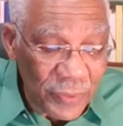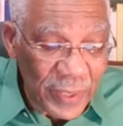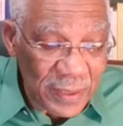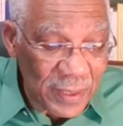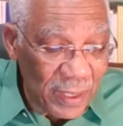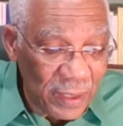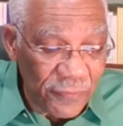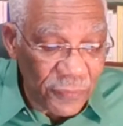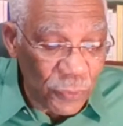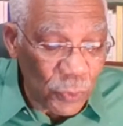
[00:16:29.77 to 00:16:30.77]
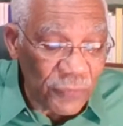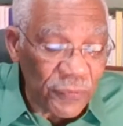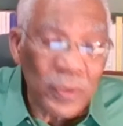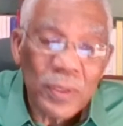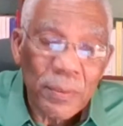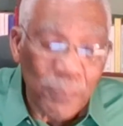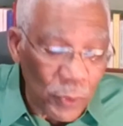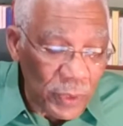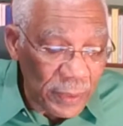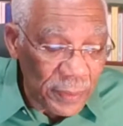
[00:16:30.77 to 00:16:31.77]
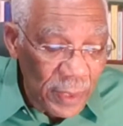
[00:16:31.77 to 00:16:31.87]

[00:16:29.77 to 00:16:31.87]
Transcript: that's the end of the road for Napoleon.